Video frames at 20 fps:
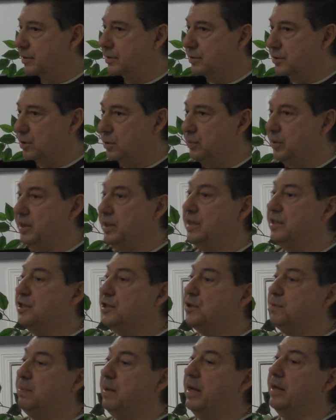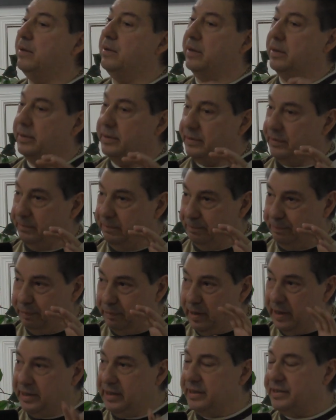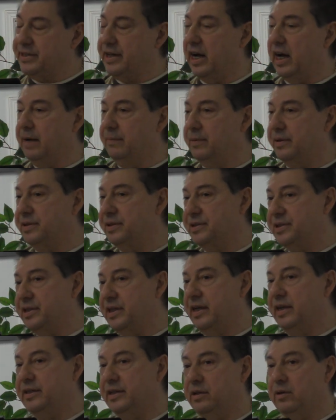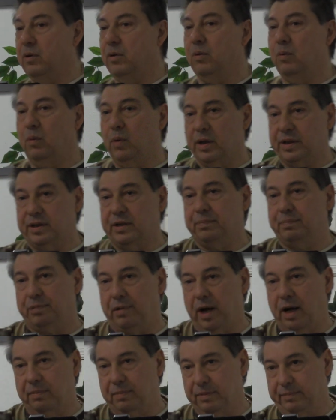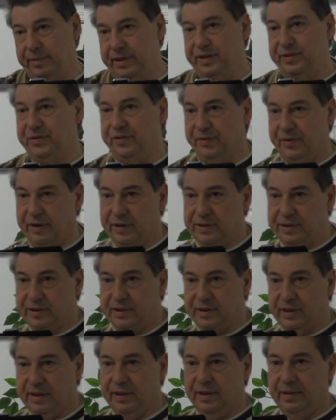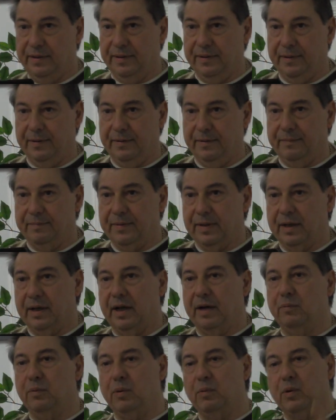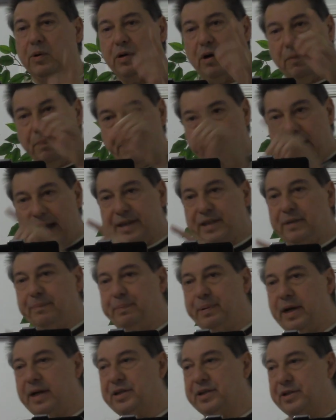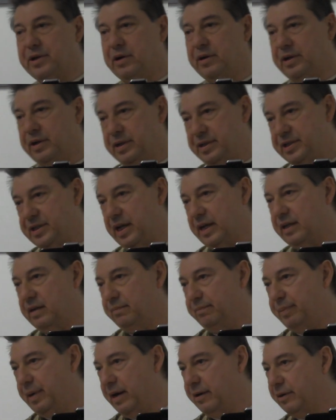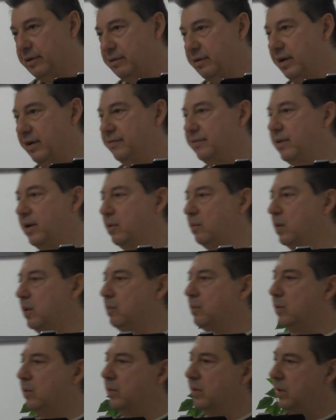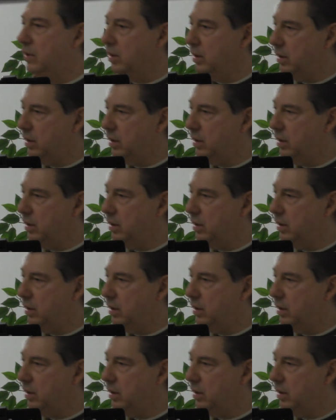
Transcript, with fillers: So we need to spend plenty of time understanding what the problem is first. And we will go back to page 30, the second paragraph, and we will